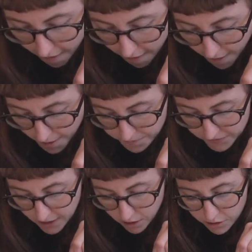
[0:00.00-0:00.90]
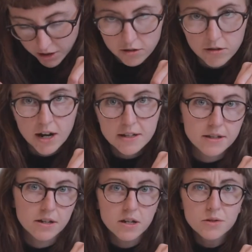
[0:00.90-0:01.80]
on the
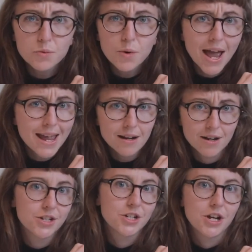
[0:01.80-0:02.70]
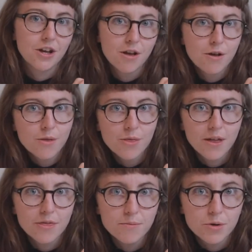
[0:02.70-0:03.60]
horizon is way larger
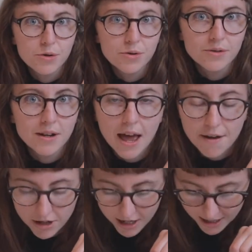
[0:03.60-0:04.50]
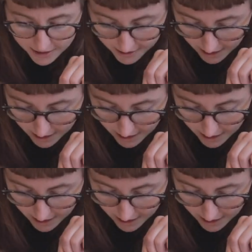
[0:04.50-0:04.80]
than the moon ever is,